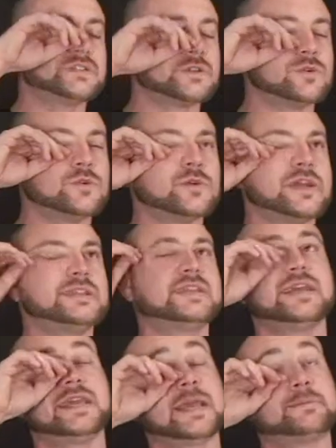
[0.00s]
do. He
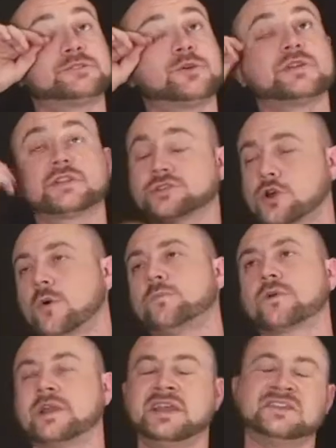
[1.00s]
keeps doing the trope
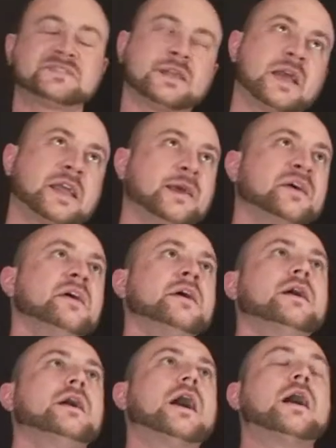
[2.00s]
where he's like,
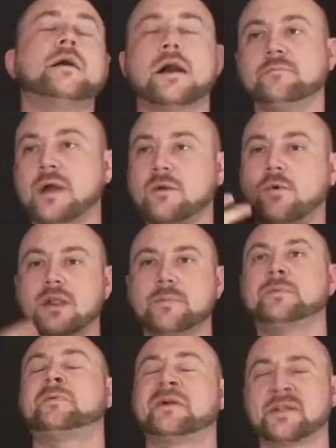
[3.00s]
I want to
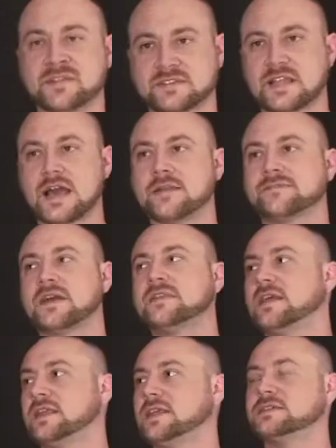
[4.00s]
be a part of this life,
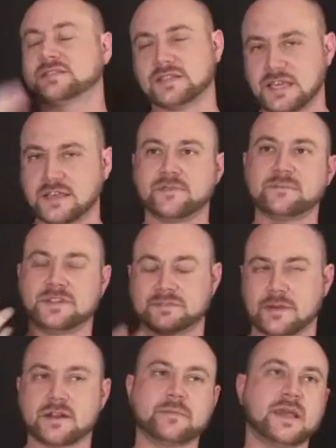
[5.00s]
and then he has to leave and be
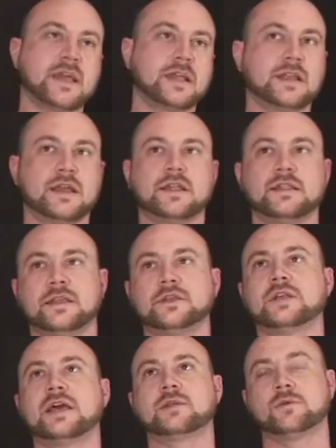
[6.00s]
Spider-Man, and then
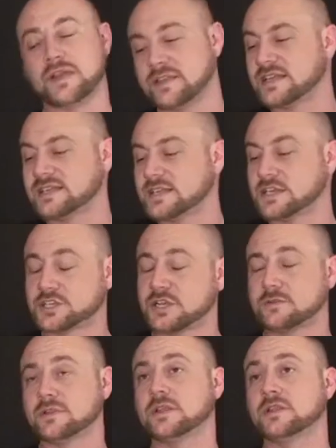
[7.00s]
you're like, well, they did that
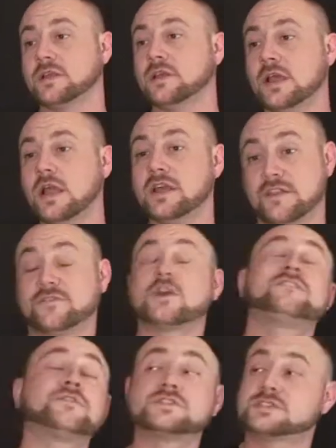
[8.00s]
shit in the
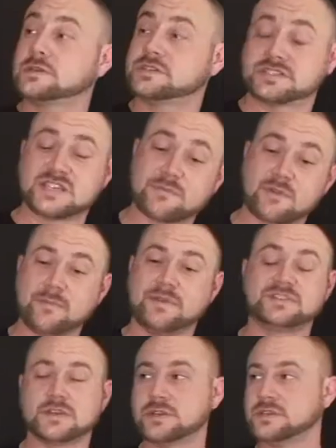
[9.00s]
very first series, the Sam
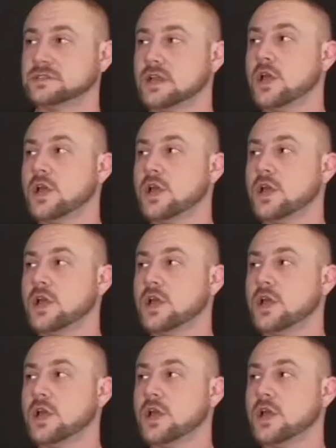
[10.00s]
Raimi series,